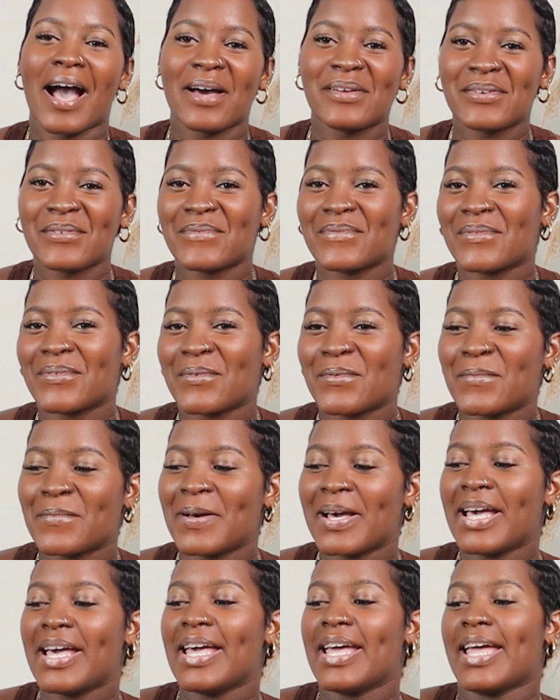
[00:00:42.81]
powder room,
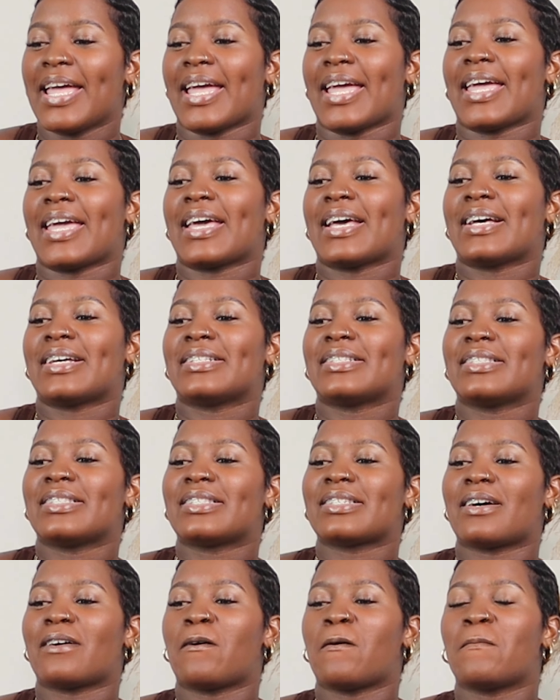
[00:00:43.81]

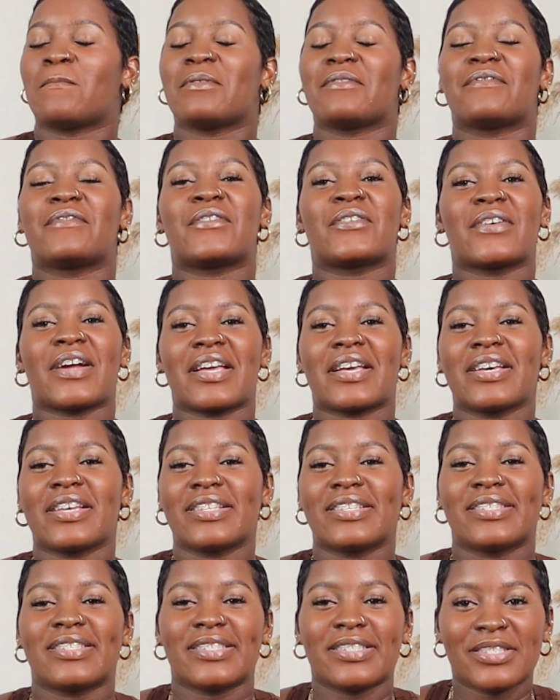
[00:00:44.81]
and uh, before I
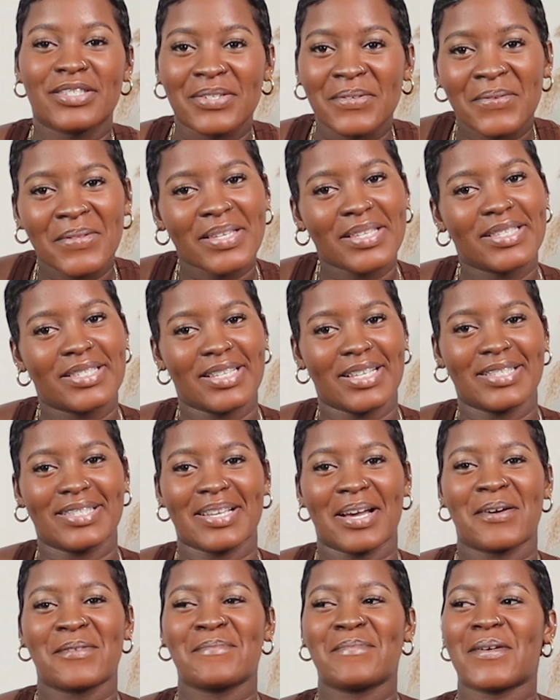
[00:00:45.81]
could do the sit
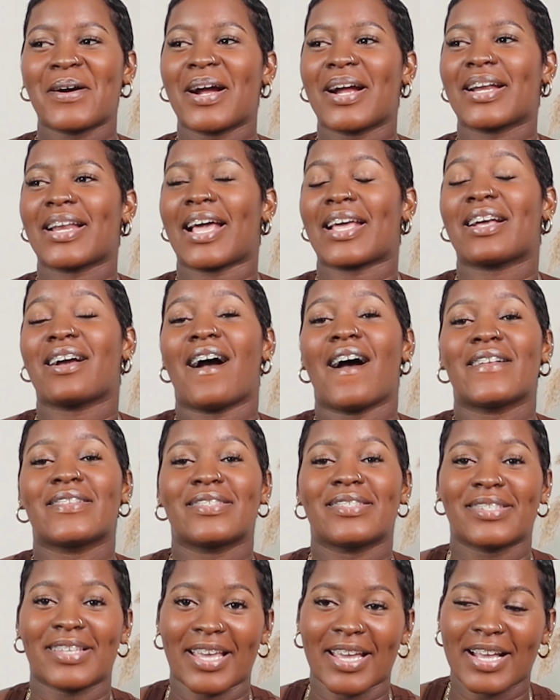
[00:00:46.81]
down part, I
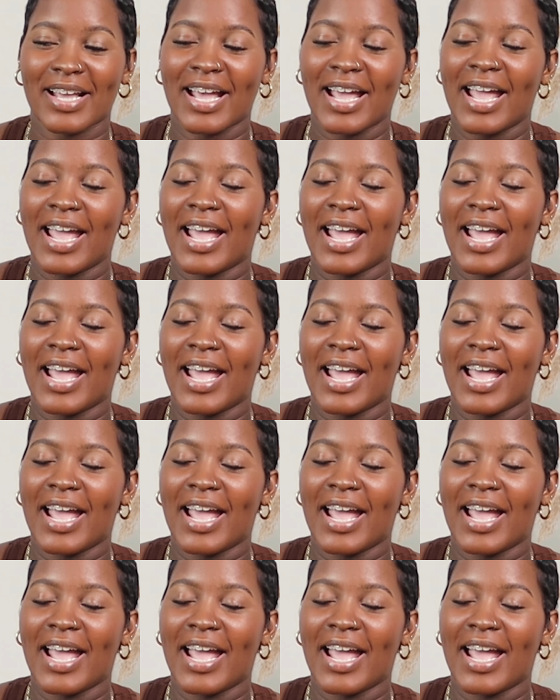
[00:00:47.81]
got sick